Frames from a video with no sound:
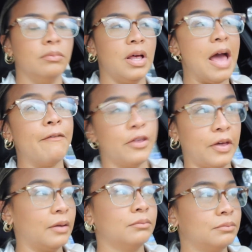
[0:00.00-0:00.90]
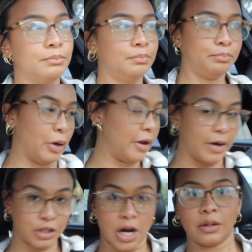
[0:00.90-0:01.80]
everything, pretty
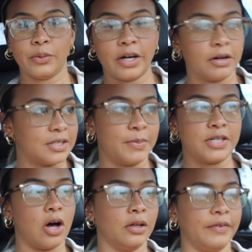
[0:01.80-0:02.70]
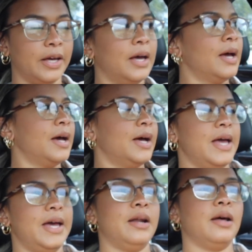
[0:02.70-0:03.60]
much. Halloween, Christmas, all of it.
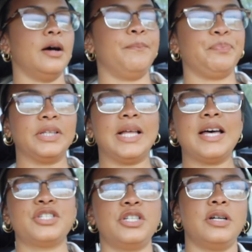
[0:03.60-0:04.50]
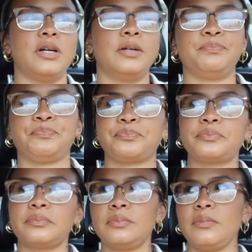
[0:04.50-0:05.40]
And last year
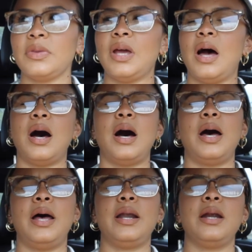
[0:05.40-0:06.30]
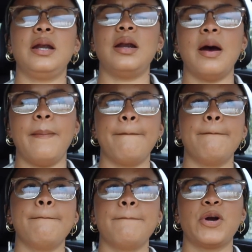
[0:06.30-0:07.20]

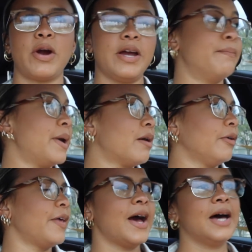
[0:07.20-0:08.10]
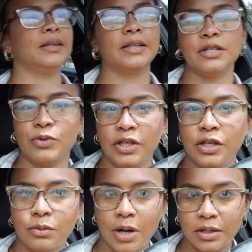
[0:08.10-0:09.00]
on Crate and Barrel, they had like these really
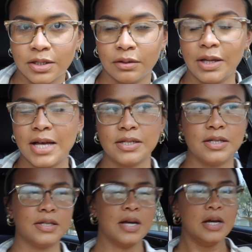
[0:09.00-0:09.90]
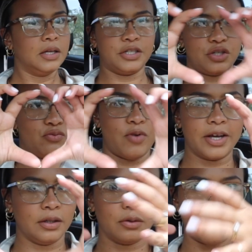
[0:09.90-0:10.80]
cute cocktail glasses, like just a
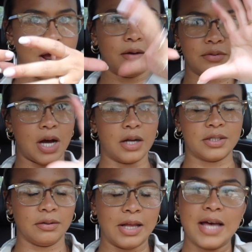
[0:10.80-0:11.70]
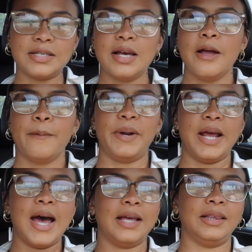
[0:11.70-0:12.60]
regular round cocktail glass, but
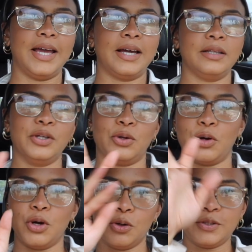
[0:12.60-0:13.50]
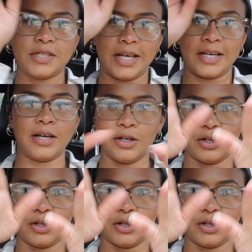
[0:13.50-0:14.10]
it had like little ghosts like